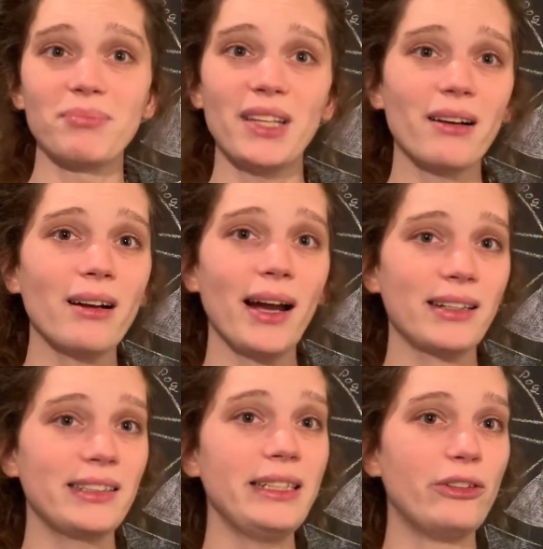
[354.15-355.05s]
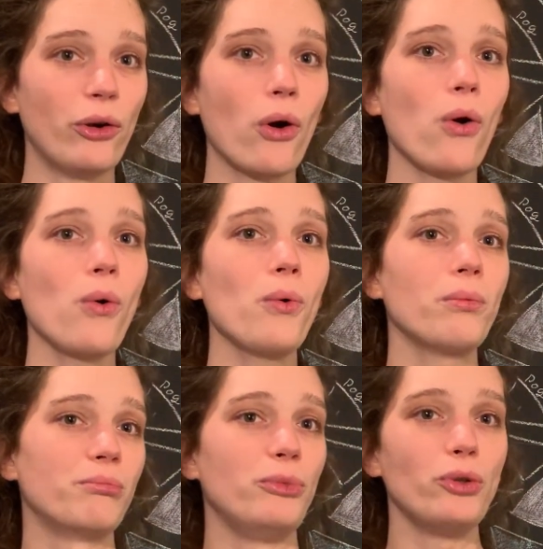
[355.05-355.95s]
there are actually
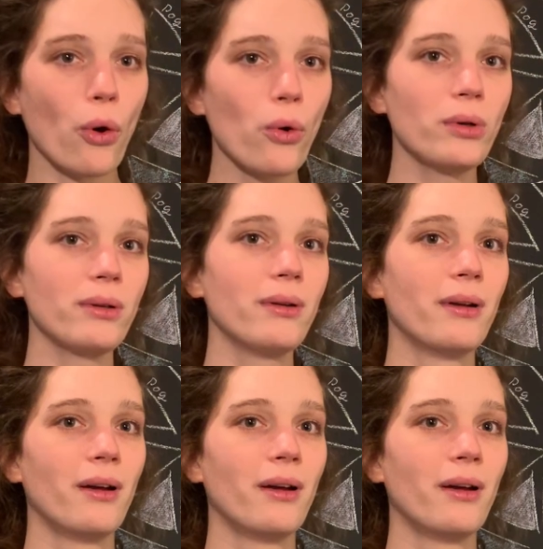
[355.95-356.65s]
no known